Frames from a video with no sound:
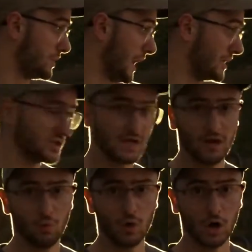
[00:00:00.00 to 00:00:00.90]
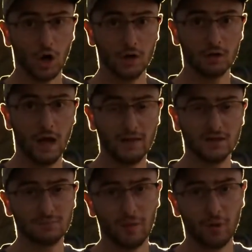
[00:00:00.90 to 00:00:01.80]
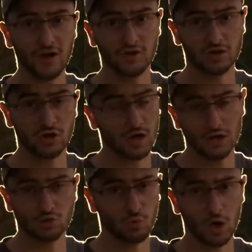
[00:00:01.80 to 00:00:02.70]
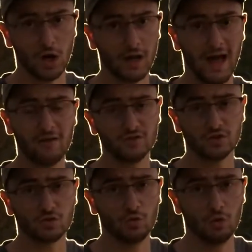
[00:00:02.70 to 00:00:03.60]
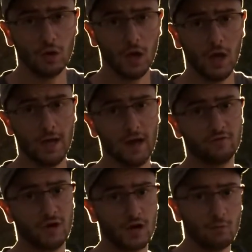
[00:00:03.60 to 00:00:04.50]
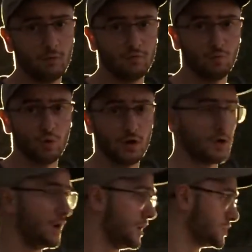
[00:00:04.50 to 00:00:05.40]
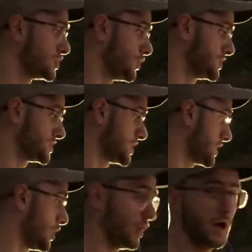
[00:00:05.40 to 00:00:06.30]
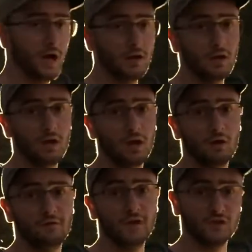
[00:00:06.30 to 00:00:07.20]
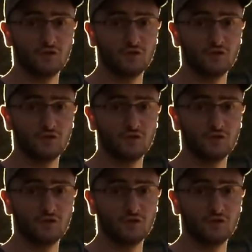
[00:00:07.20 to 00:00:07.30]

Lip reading: I just kind of work on, this is my project truck. I just work on it after school and after I come home from work. So we're just gonna go ahead, finish